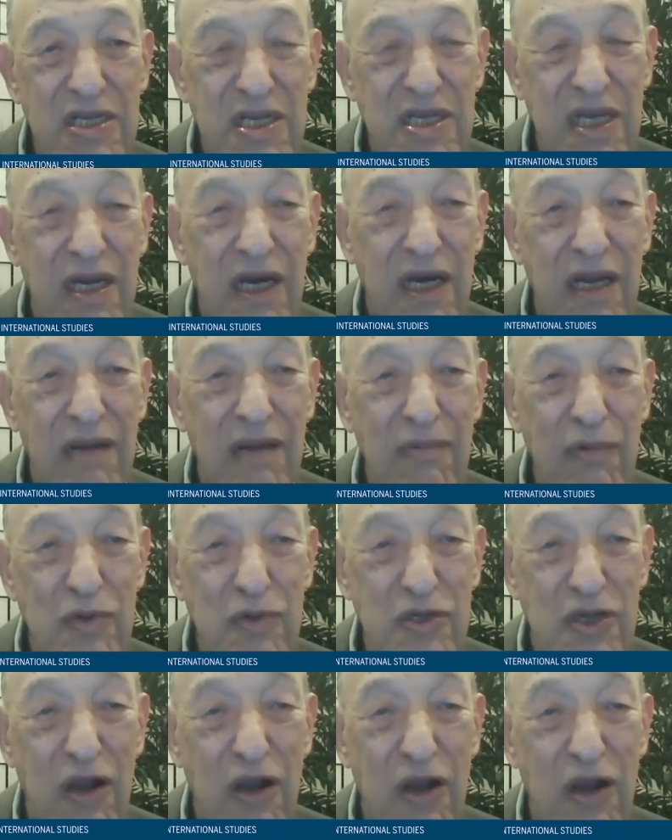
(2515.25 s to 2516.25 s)
economy
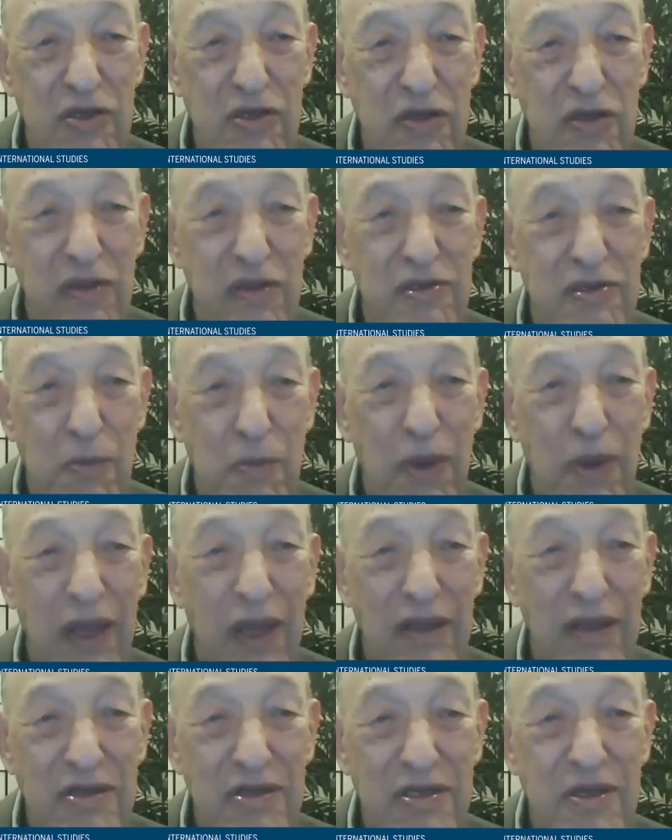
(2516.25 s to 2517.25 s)
was larger than
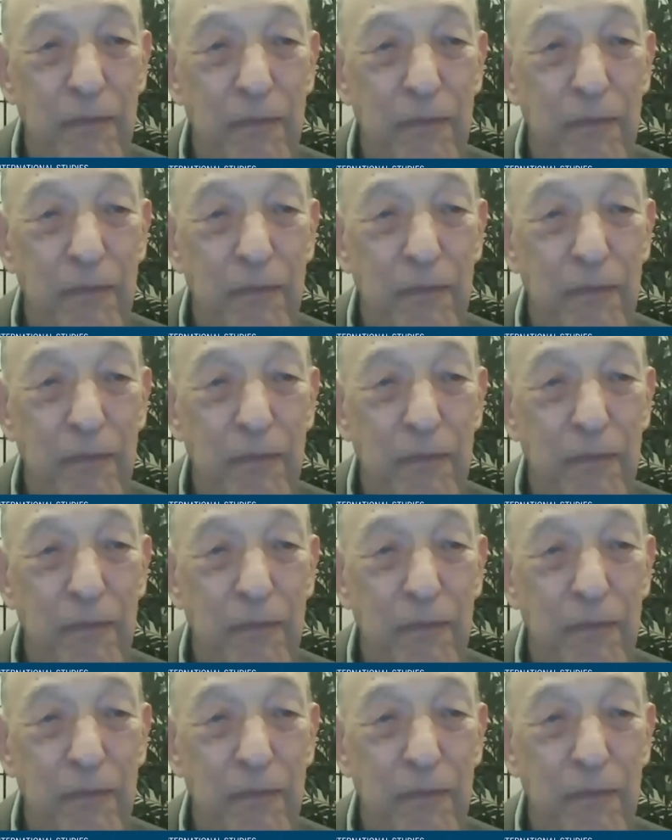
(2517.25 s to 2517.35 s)
Japan's.